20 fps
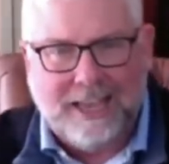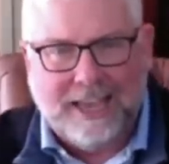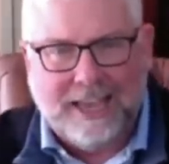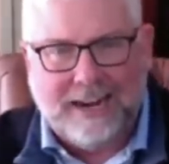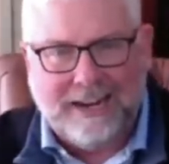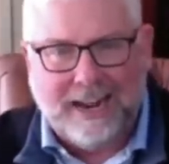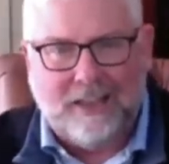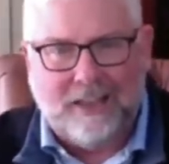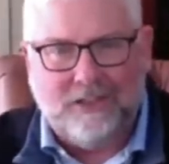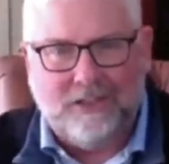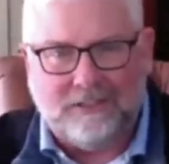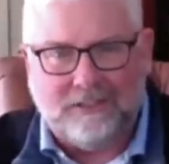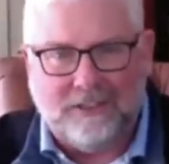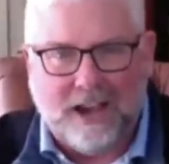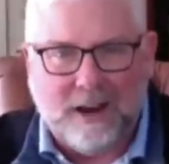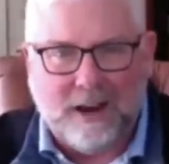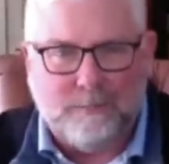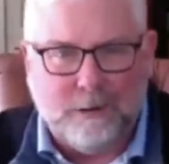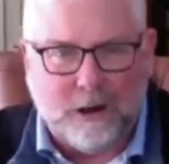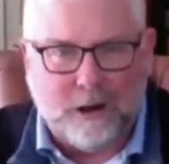and not the
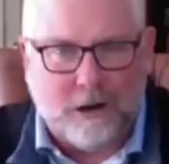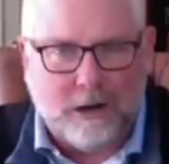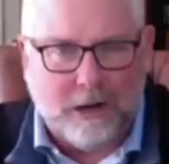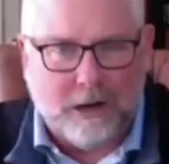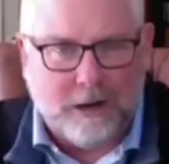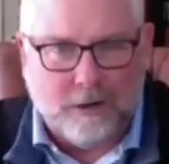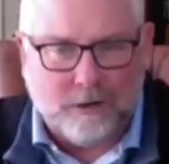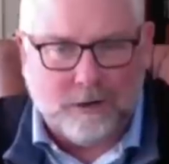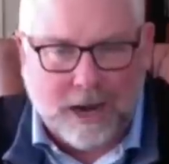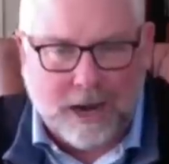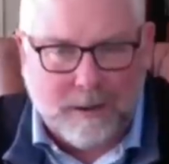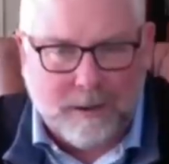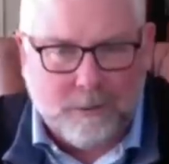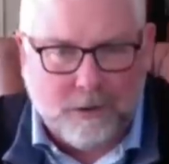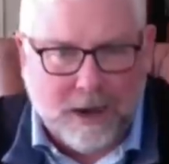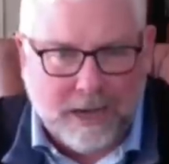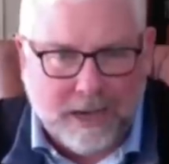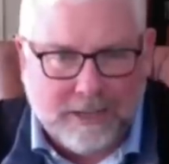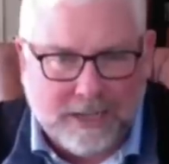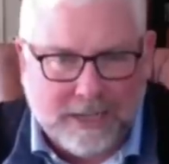stock market, and your time
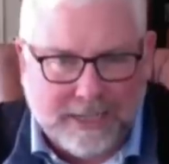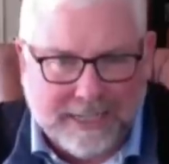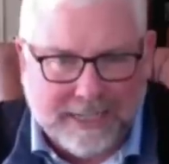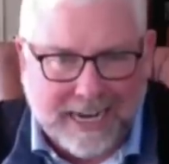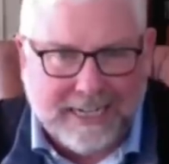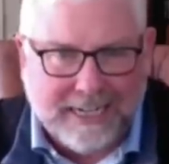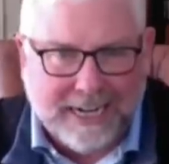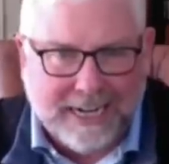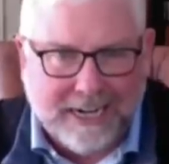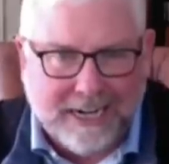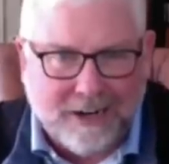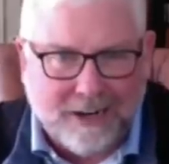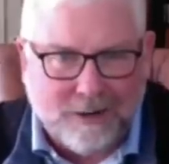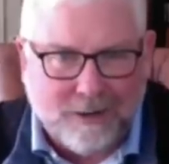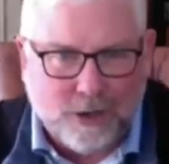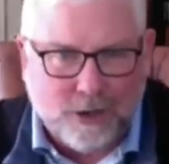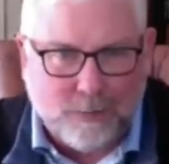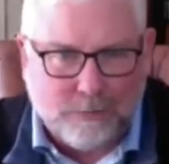horizon is 18 years,